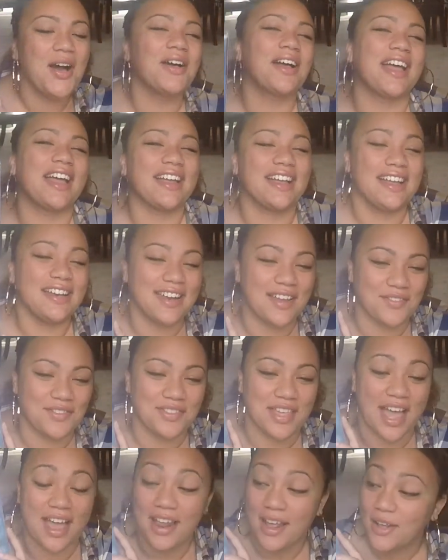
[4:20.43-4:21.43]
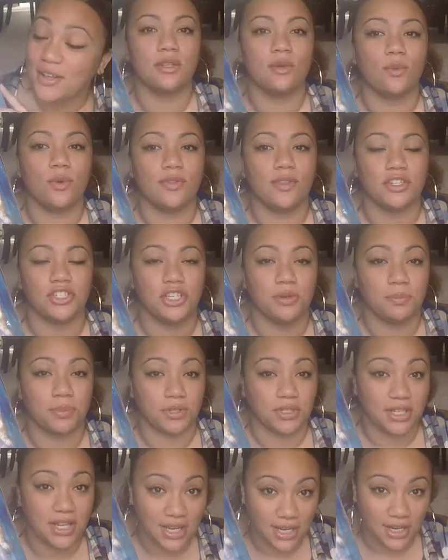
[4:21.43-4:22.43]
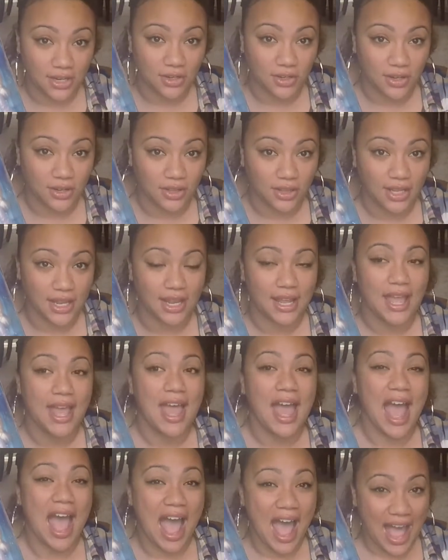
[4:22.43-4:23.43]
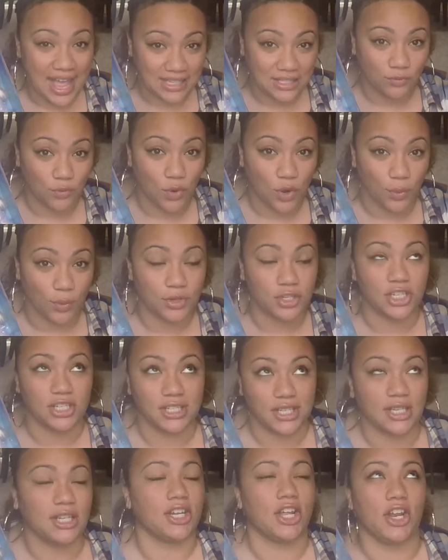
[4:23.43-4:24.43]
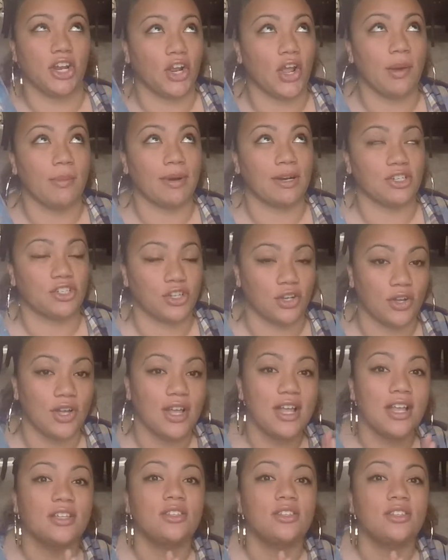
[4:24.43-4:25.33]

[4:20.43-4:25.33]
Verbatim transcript: Okay, enough of that. This is the one that she particularly asked for when she seen it on a commercial.